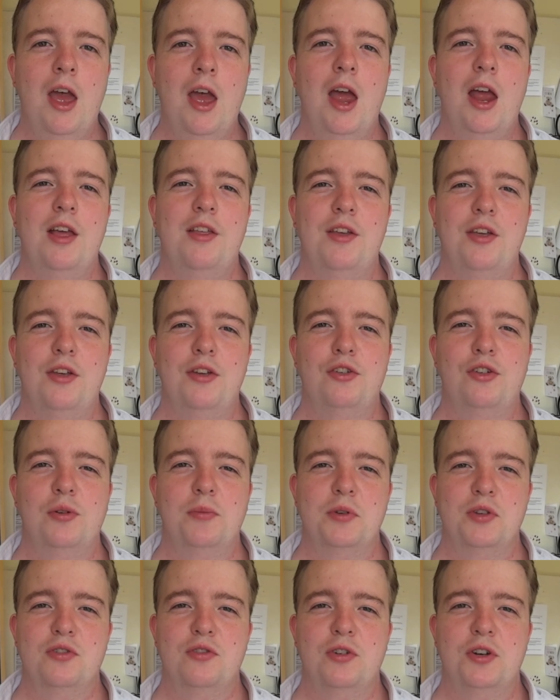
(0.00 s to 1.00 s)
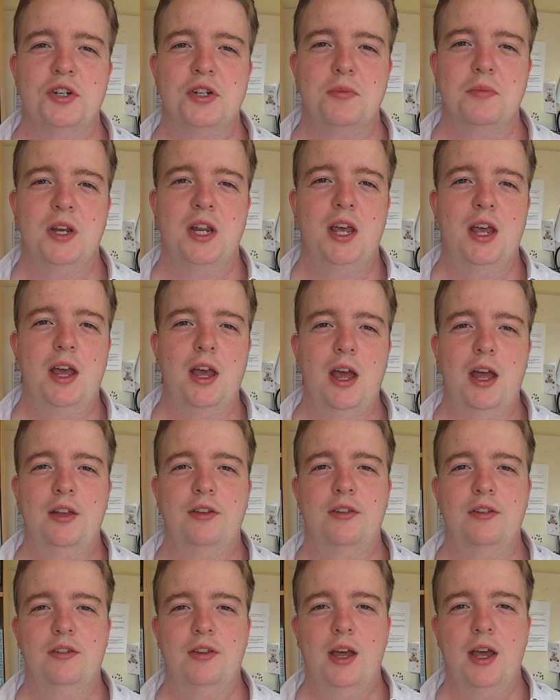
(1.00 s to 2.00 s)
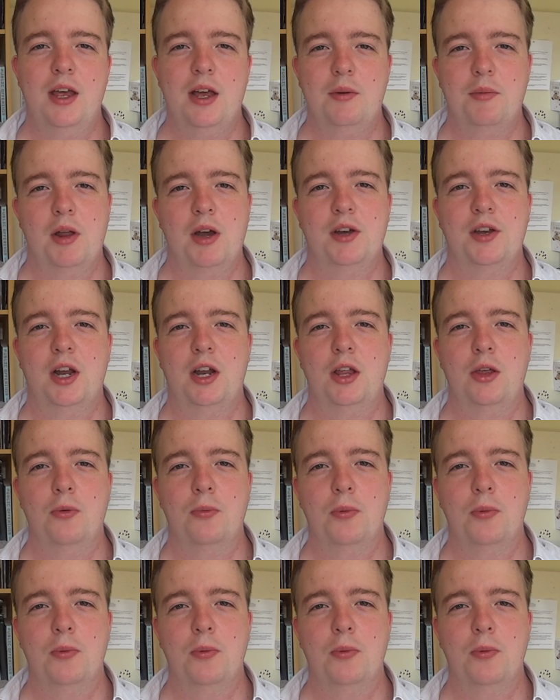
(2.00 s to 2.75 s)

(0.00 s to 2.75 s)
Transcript: Hey there YouTube, it's Troy Shipman here, and today I'm going to tell you